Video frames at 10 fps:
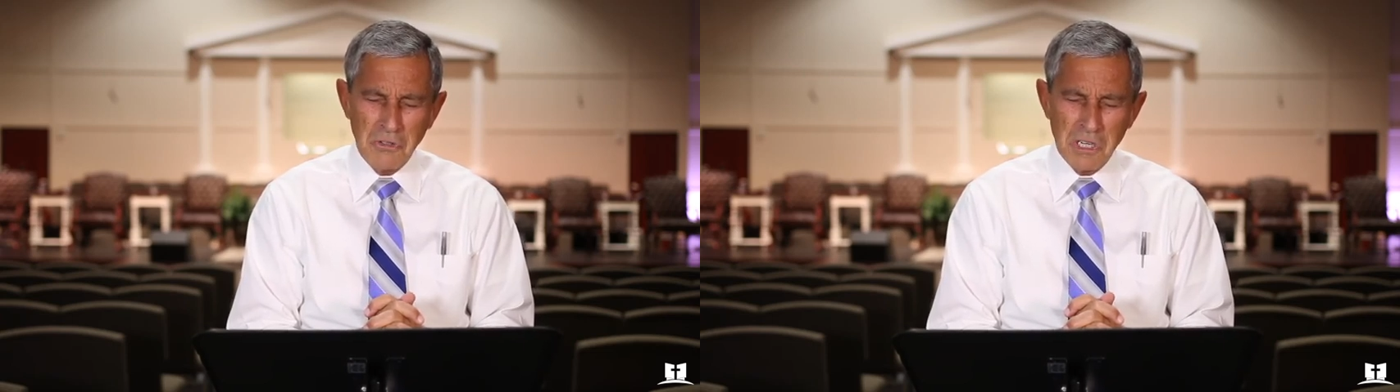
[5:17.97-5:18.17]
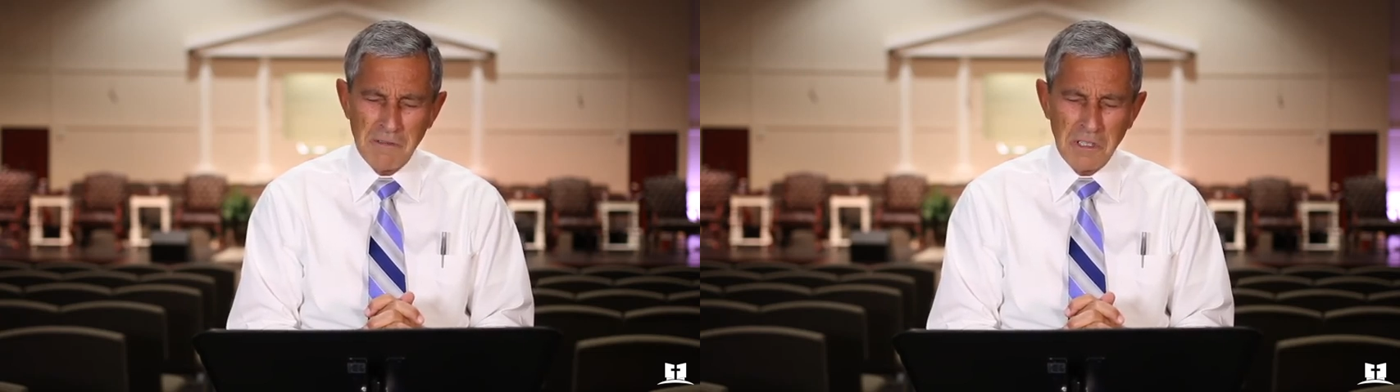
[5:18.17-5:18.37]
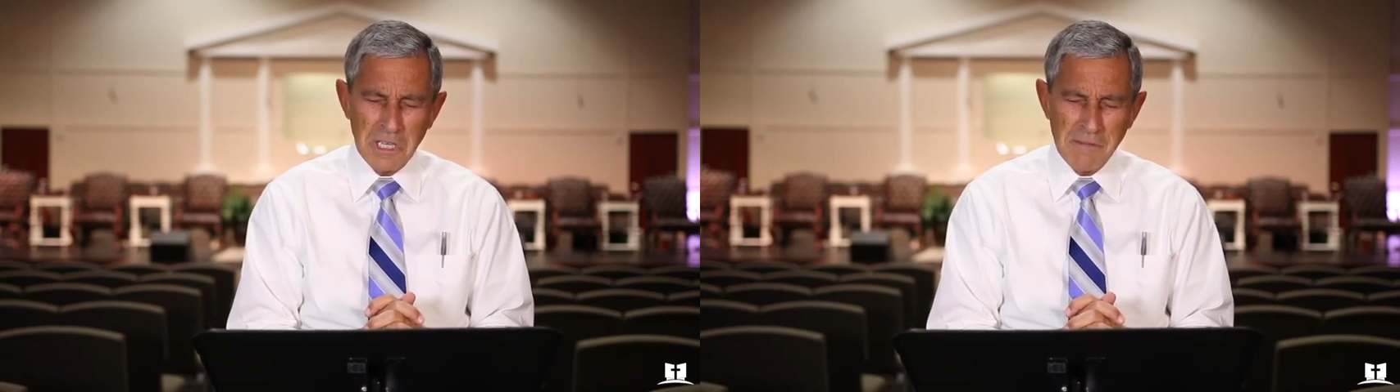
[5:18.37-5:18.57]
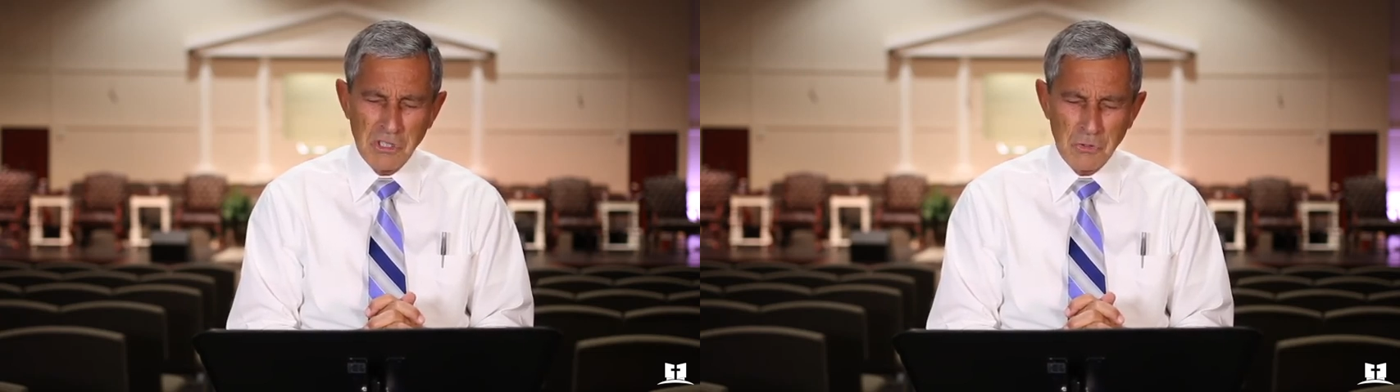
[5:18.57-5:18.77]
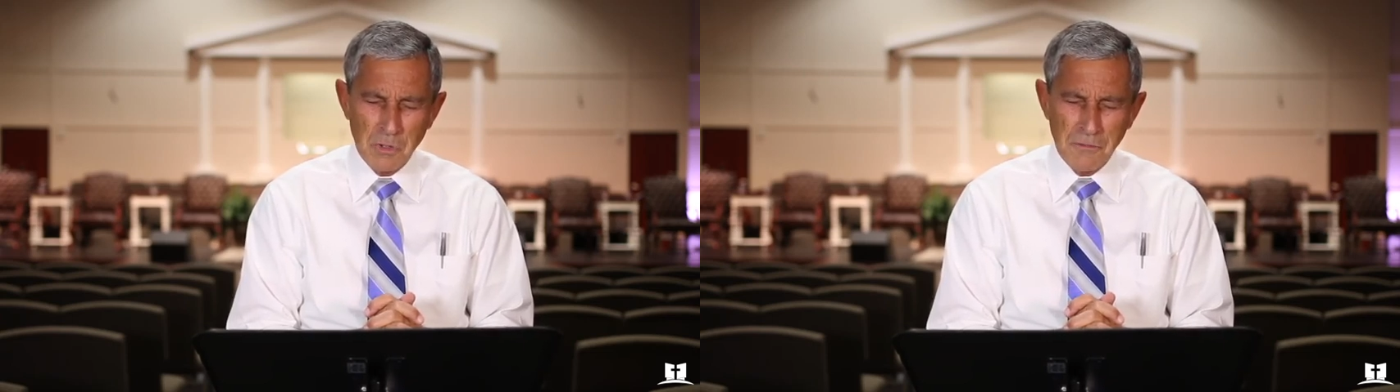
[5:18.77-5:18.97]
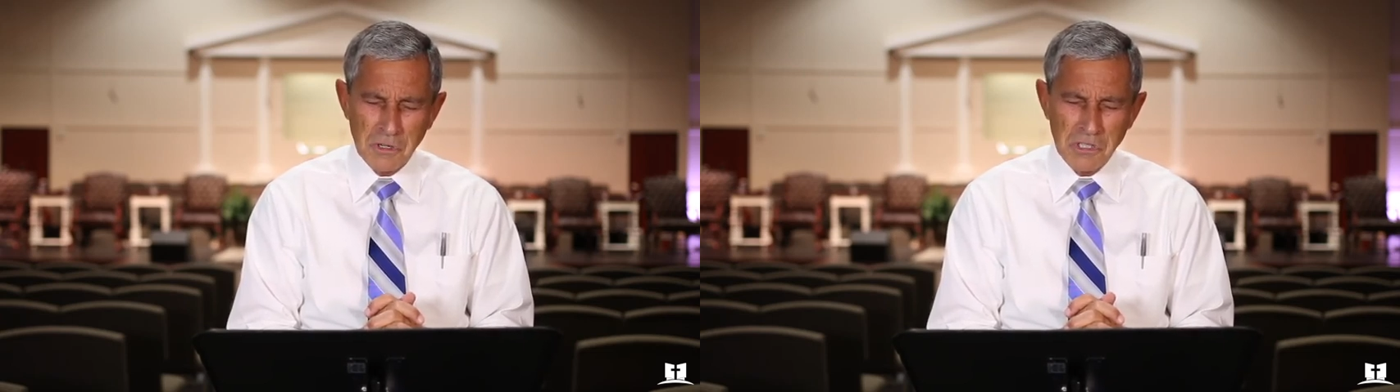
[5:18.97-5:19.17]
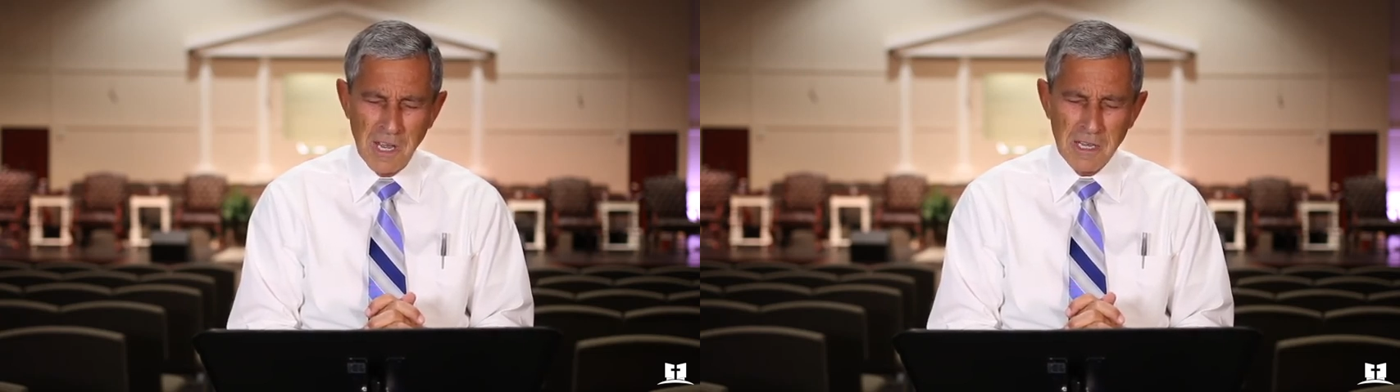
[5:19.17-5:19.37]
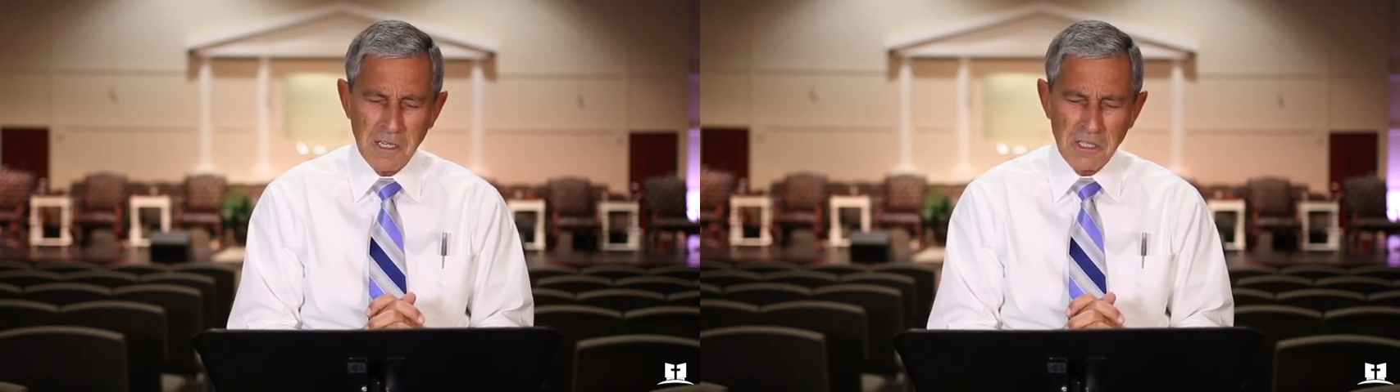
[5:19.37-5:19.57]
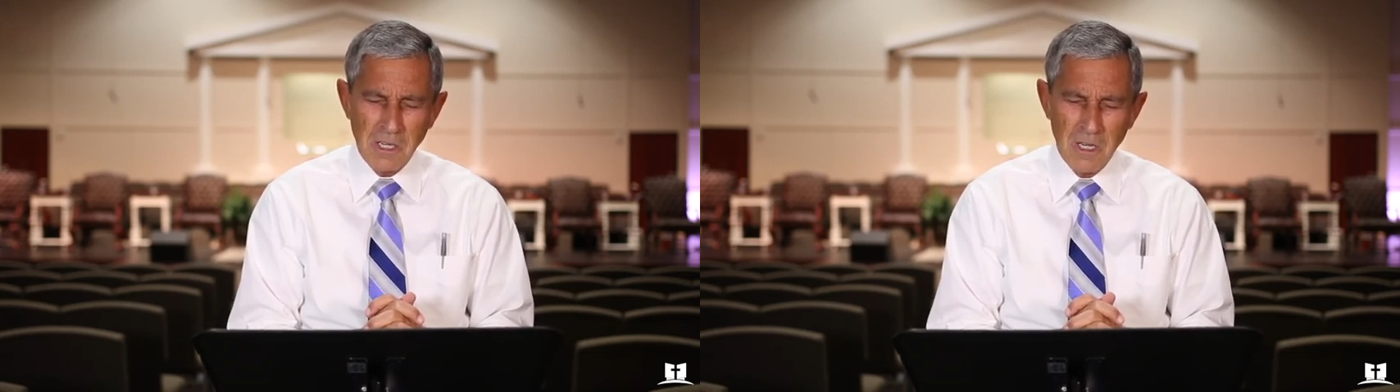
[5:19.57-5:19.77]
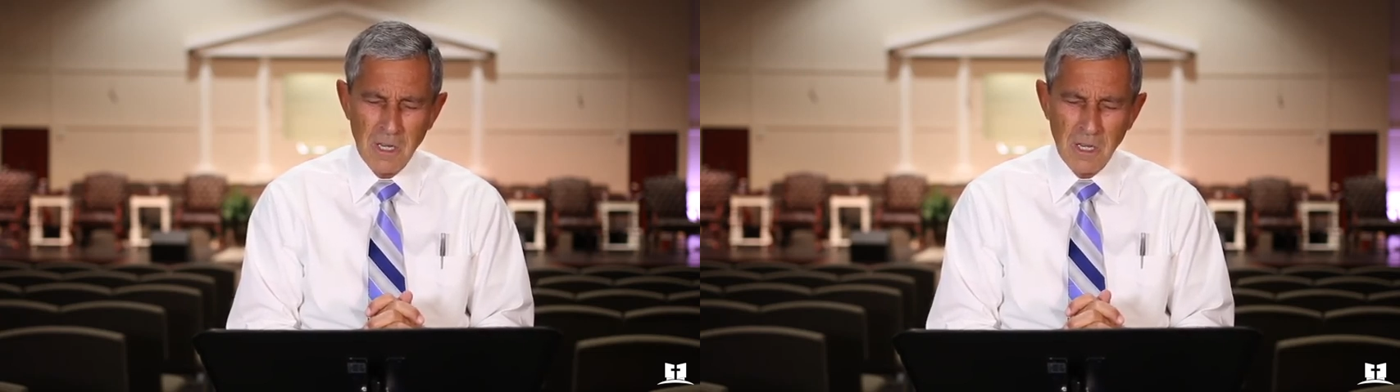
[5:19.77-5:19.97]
You'll never leave us nor forsake us.